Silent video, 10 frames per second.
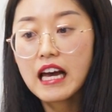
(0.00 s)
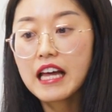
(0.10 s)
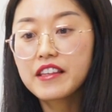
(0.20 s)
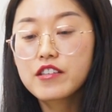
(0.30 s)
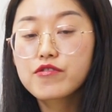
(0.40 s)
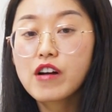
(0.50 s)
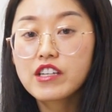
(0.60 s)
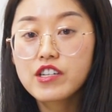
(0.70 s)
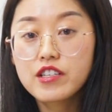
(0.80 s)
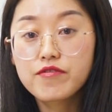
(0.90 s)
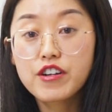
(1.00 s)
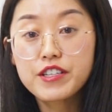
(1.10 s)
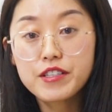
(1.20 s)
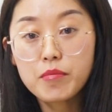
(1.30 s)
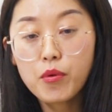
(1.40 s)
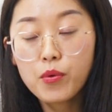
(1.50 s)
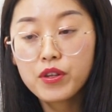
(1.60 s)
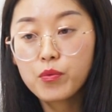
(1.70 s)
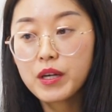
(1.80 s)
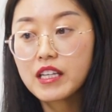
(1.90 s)
And the structure is very simple.
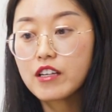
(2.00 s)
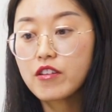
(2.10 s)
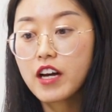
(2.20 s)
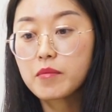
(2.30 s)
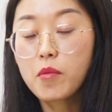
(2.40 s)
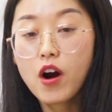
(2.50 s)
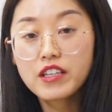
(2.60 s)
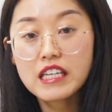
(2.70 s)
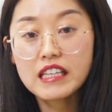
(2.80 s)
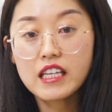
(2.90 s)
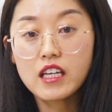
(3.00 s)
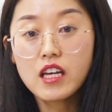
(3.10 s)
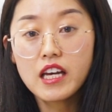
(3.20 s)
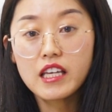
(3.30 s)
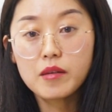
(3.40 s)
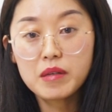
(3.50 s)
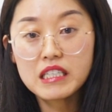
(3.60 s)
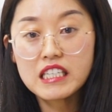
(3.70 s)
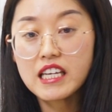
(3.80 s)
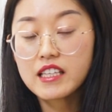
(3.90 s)
The way that you get marked in the
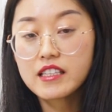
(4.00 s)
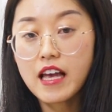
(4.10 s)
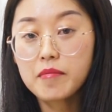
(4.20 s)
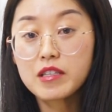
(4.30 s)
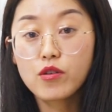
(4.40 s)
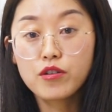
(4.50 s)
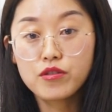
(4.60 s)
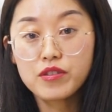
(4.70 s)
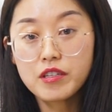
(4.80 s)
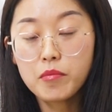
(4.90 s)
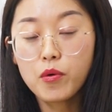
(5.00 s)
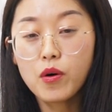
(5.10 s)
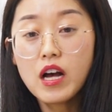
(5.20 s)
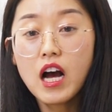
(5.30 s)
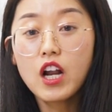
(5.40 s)
PTE exam is also simple.